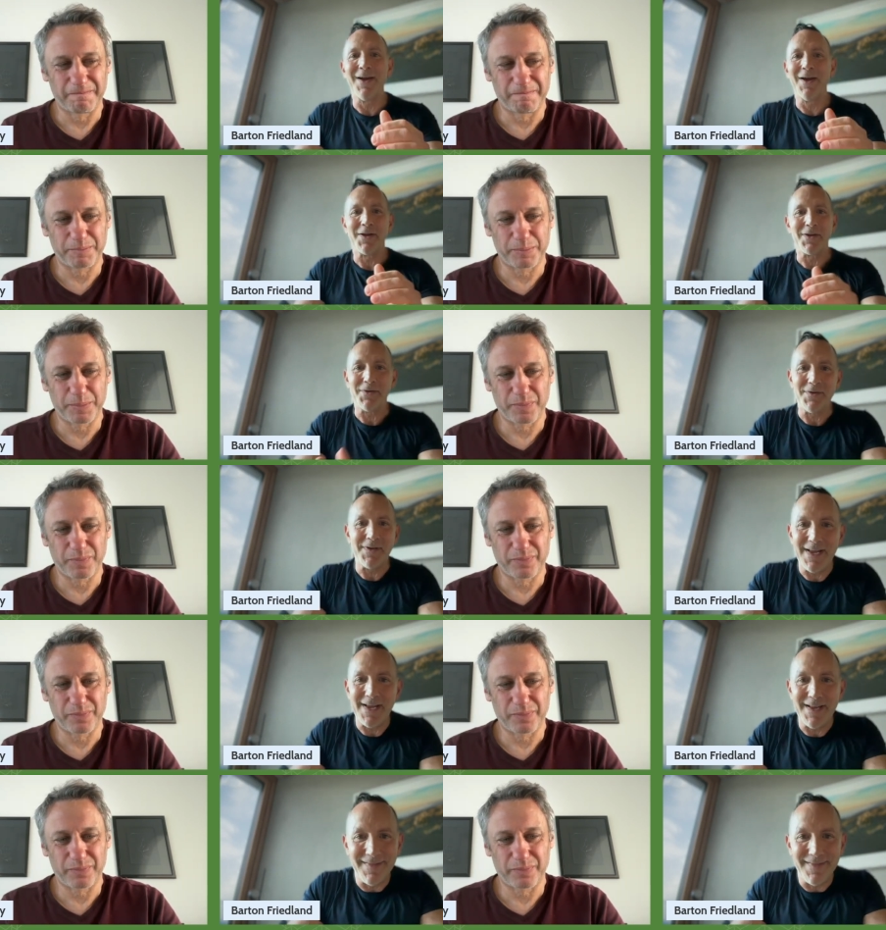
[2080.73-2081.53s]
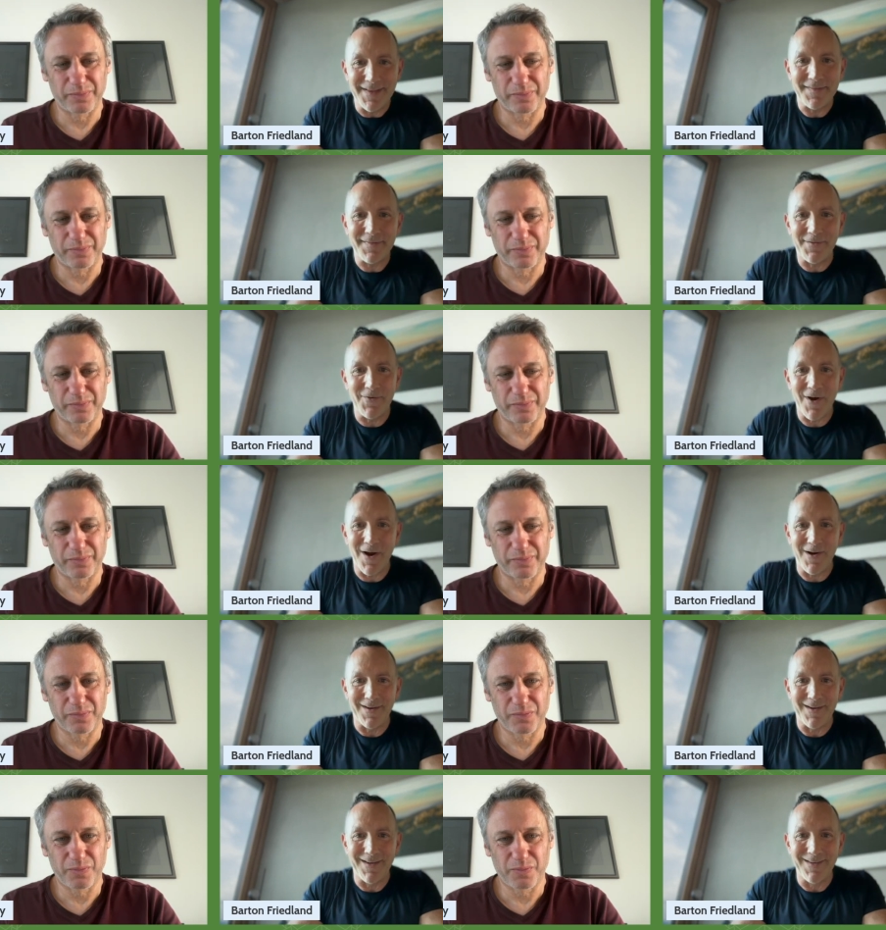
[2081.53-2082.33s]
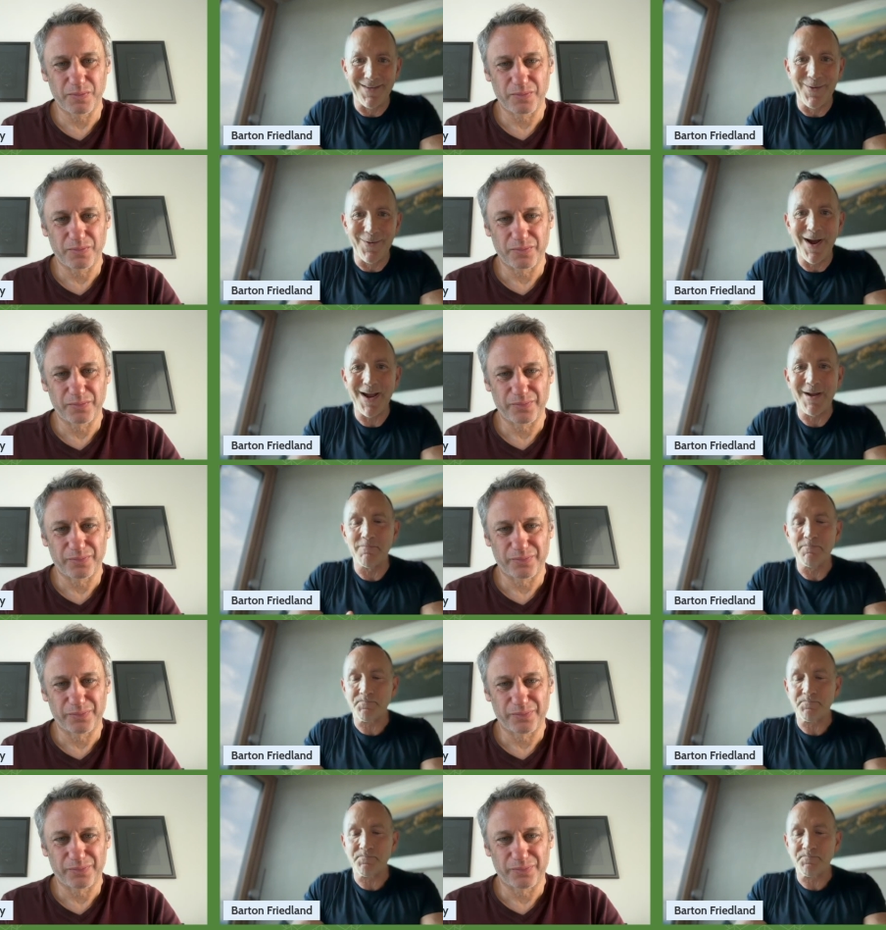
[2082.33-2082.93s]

Speaker 1: You need this drug, right?